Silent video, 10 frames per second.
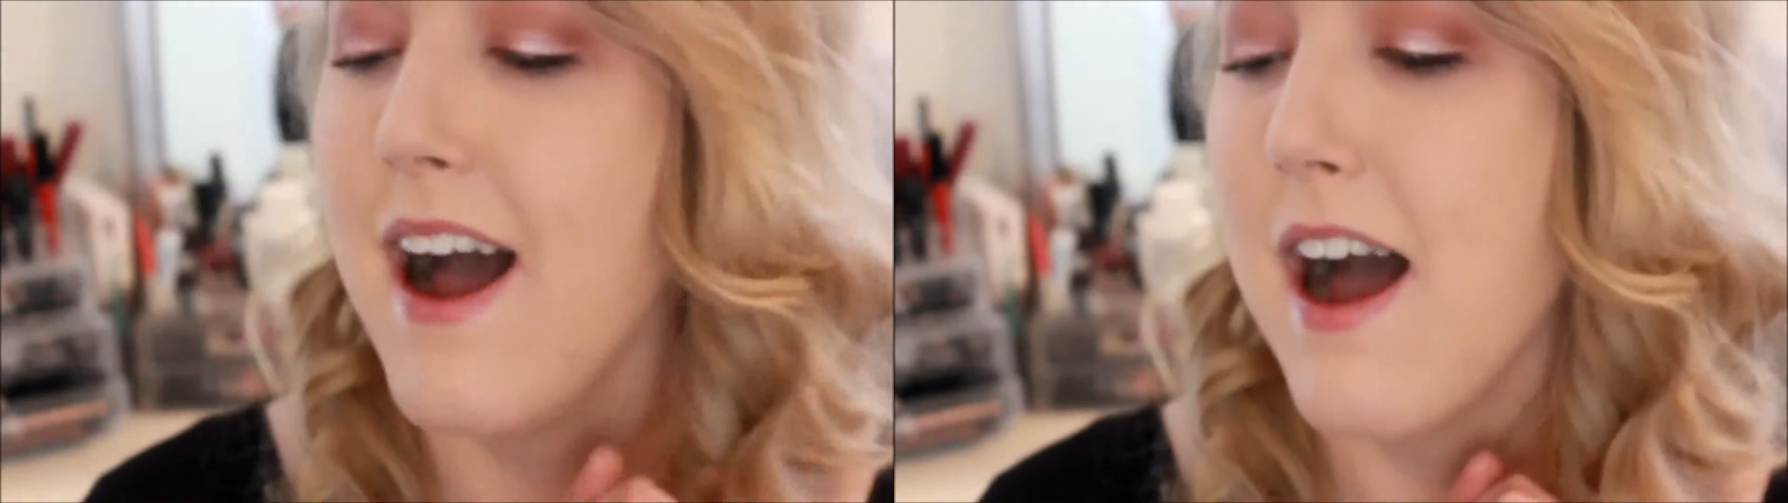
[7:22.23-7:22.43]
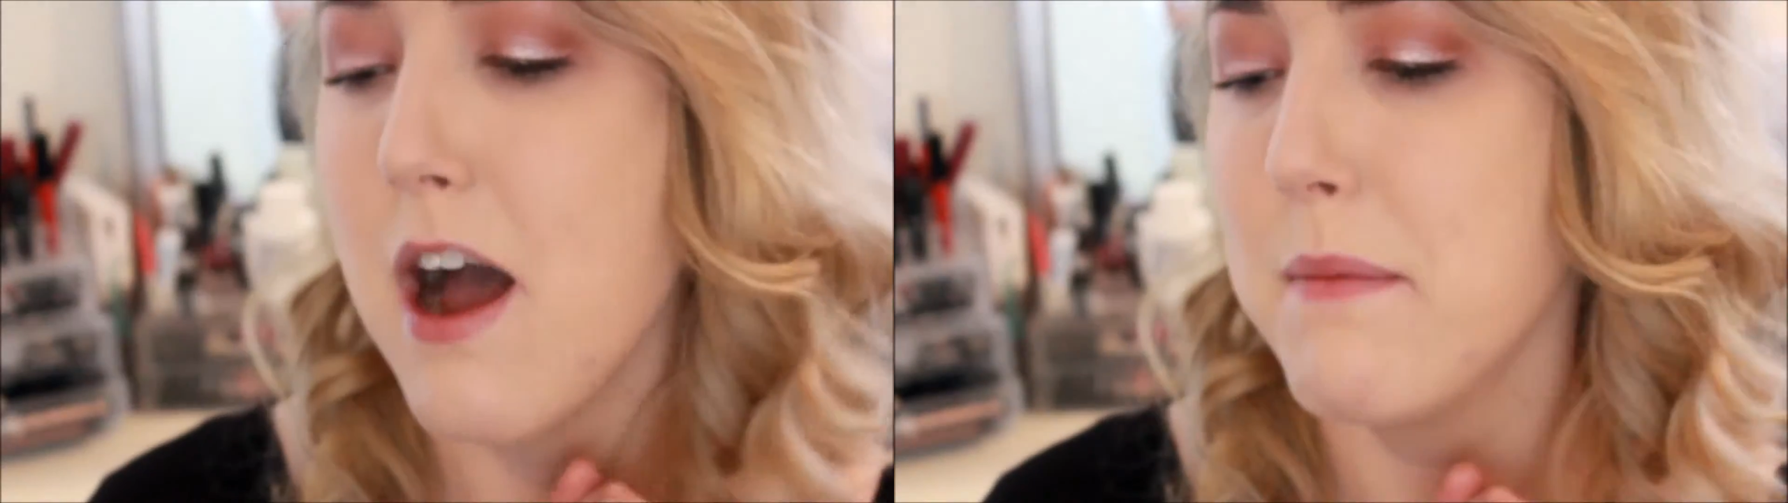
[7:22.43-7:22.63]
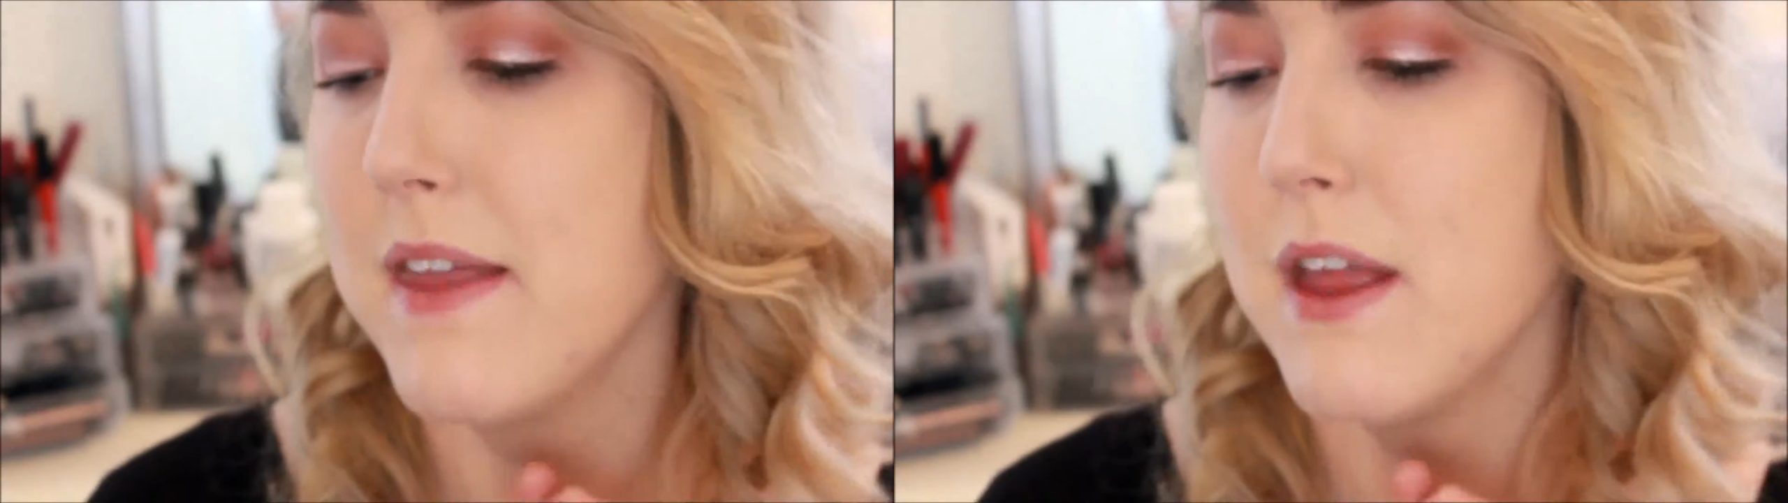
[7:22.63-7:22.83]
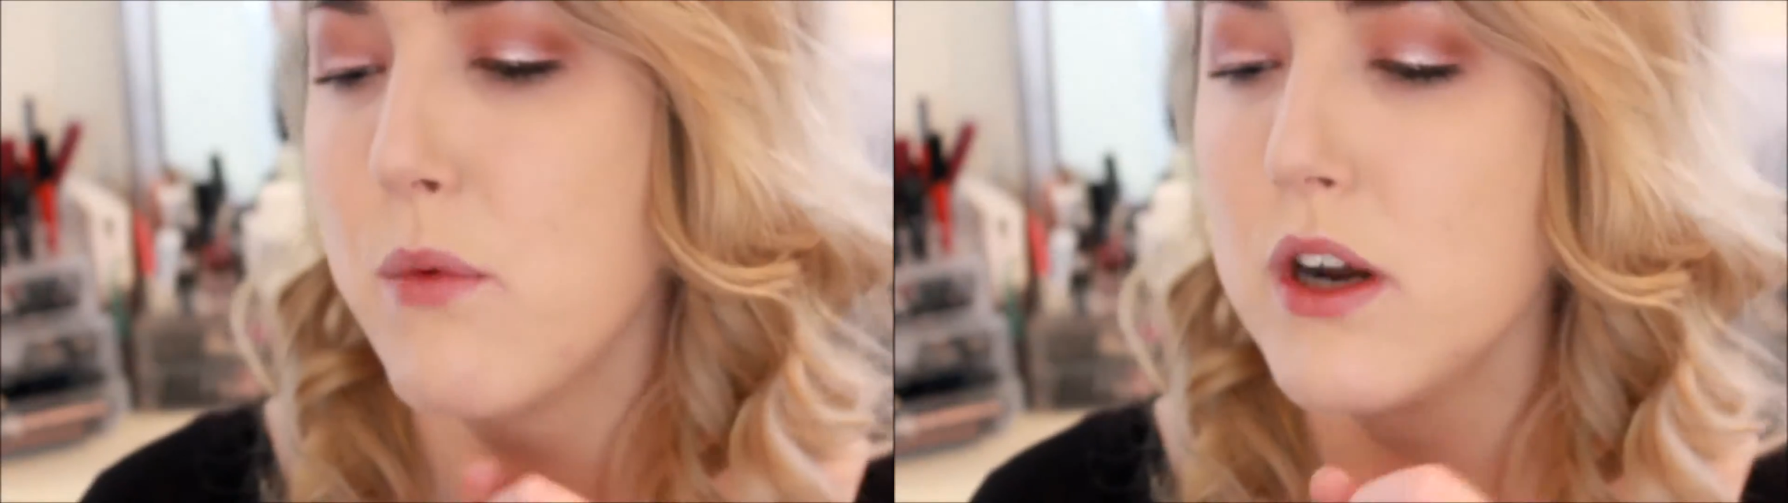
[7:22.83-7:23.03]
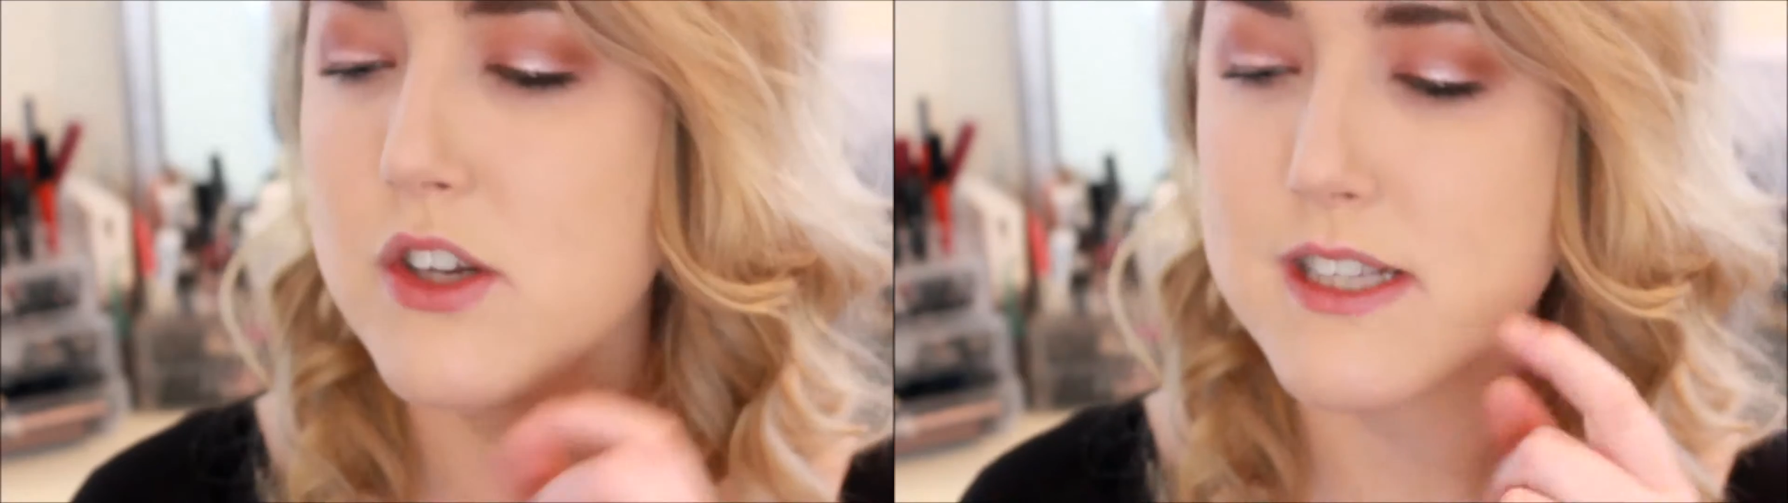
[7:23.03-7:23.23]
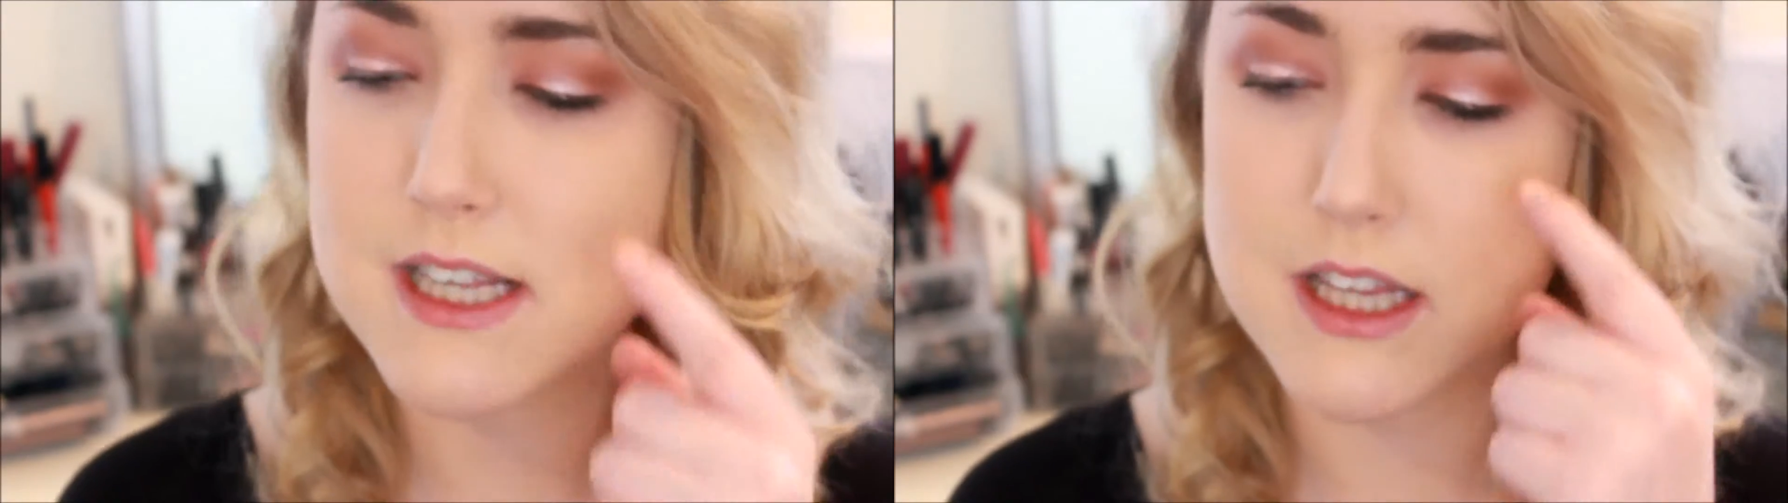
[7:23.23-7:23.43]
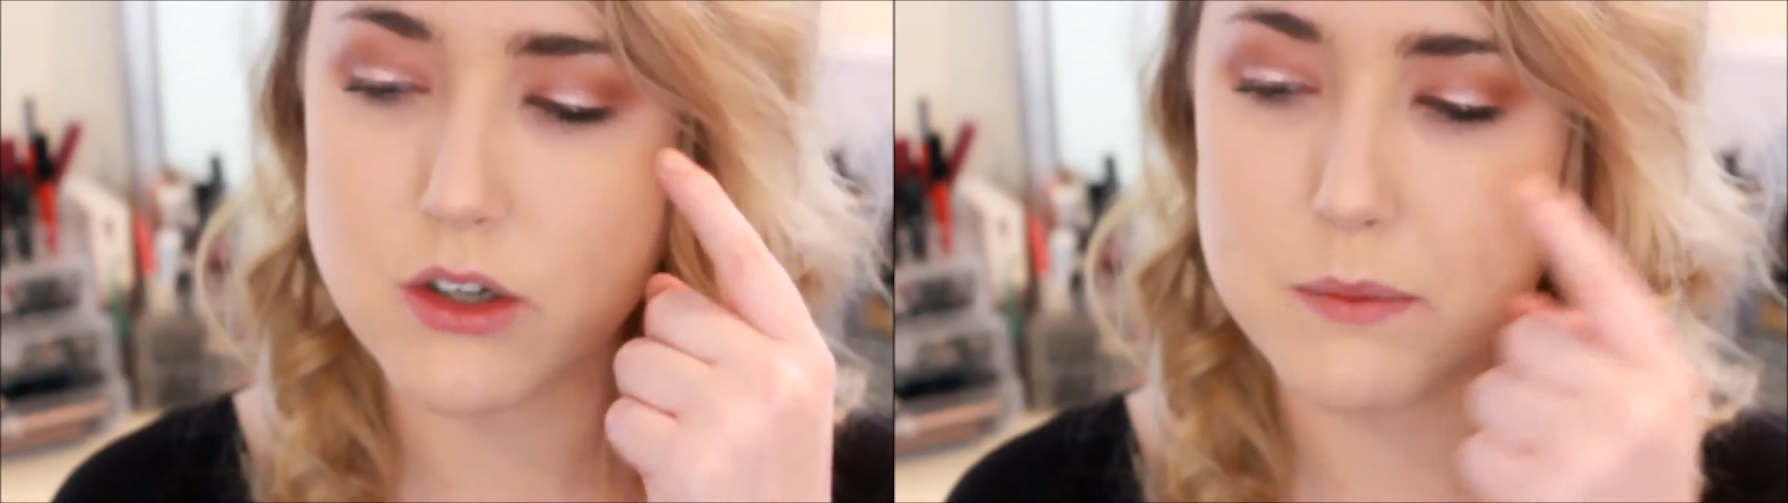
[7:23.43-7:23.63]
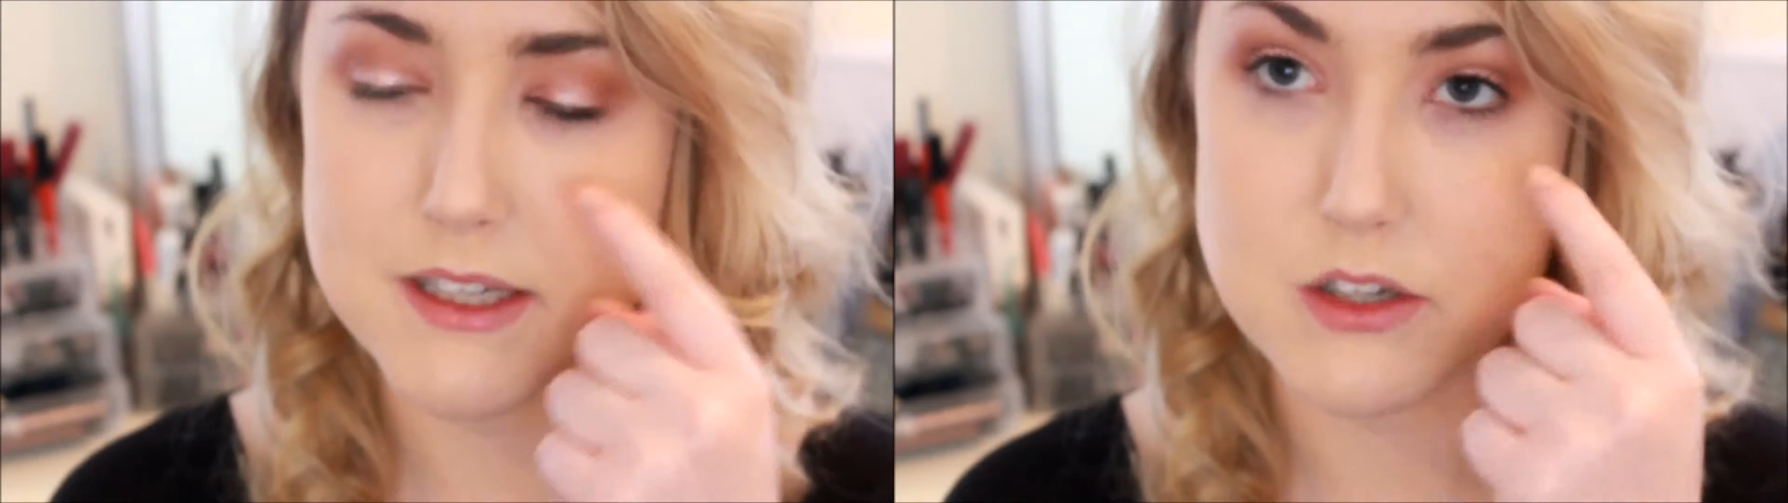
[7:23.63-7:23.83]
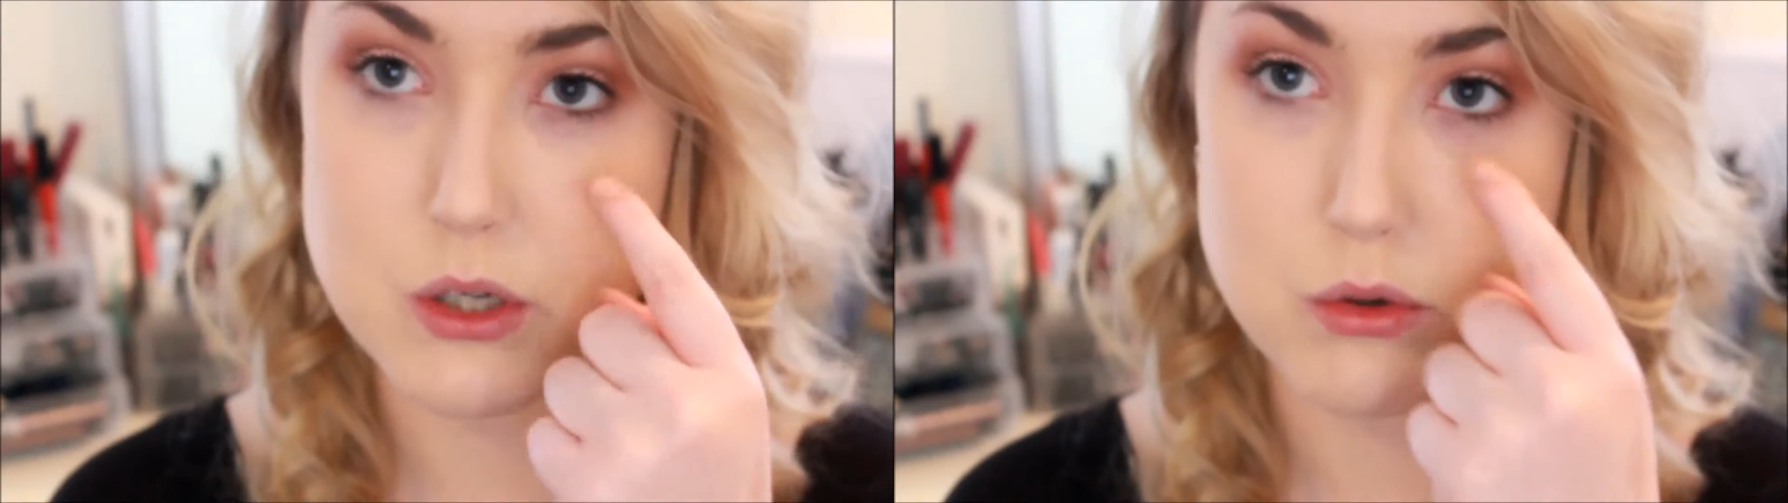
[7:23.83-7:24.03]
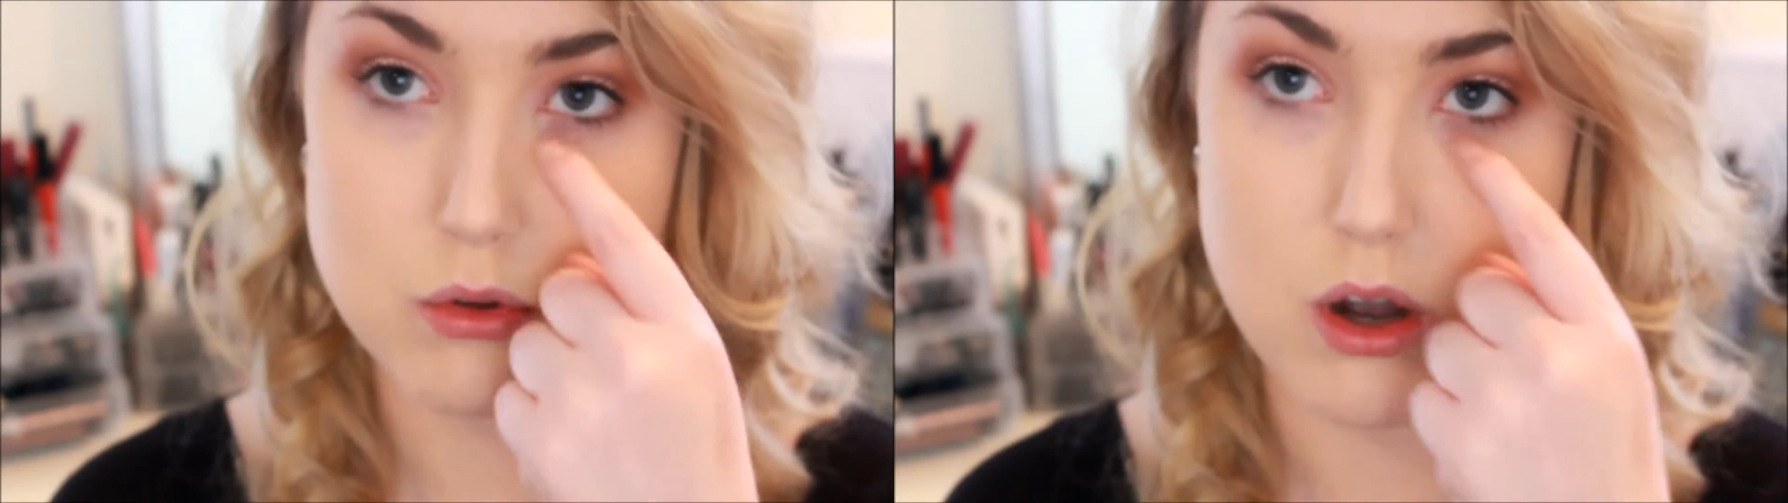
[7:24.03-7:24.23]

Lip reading: and they were just a little bit too